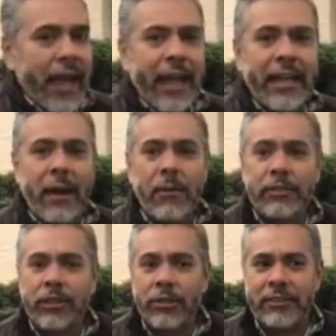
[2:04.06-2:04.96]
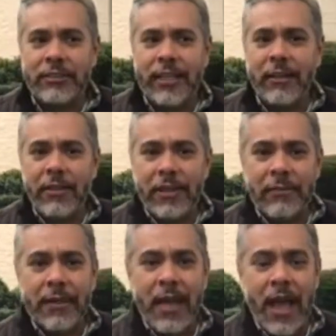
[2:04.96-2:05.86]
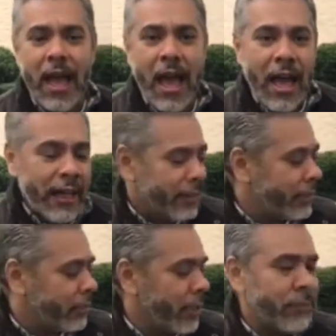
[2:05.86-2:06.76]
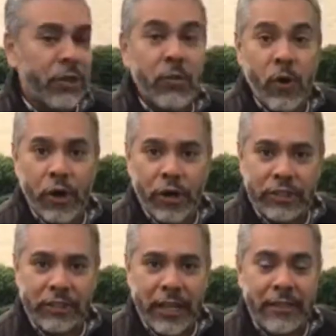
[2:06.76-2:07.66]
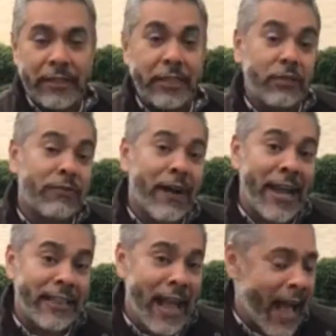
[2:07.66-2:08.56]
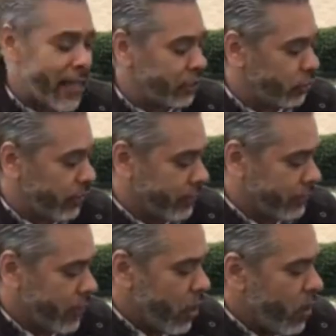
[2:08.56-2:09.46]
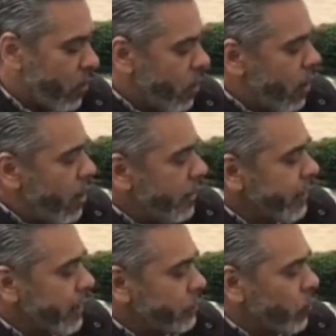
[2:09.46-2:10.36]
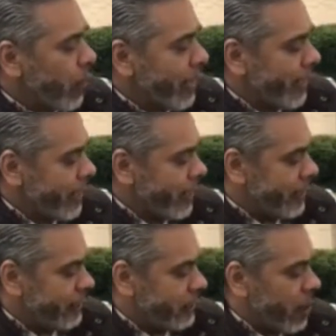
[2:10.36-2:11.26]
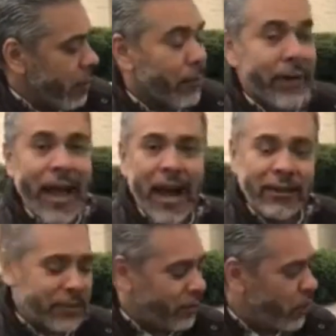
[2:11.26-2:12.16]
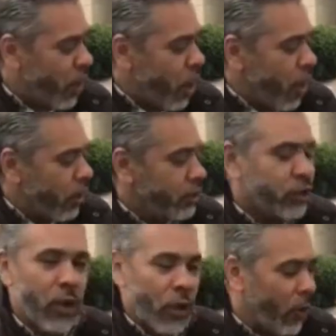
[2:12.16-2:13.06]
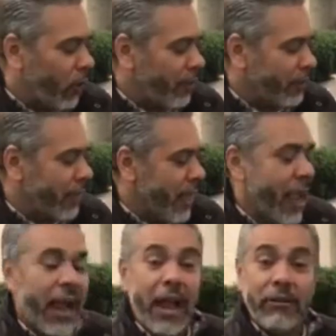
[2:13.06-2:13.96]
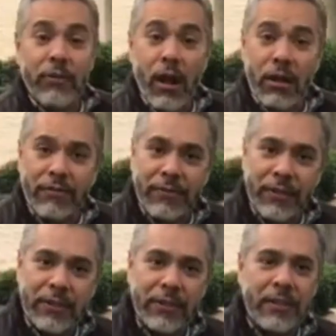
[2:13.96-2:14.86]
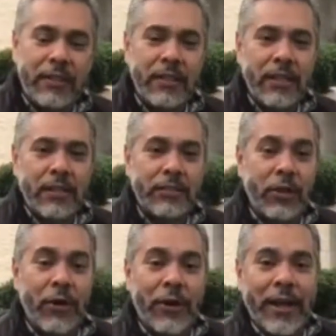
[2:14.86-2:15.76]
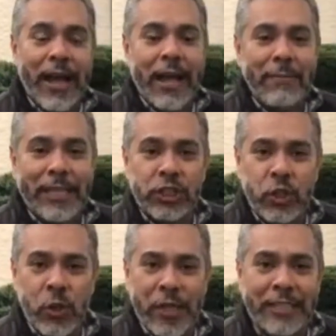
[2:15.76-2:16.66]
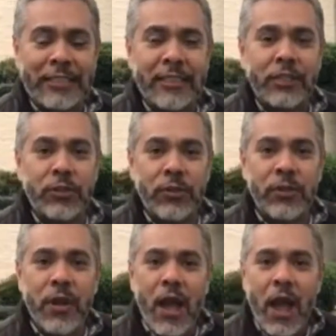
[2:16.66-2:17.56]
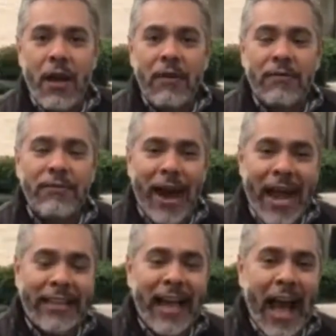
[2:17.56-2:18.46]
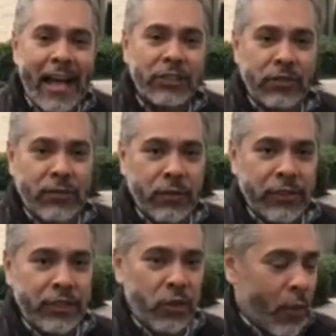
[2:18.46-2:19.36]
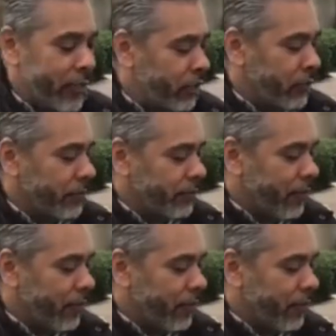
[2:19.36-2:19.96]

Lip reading: and I will just tell them descriptive words, and they need to find the answer. Guess what it is? Brown, tall, and rough. So my students need to find the answer for this question.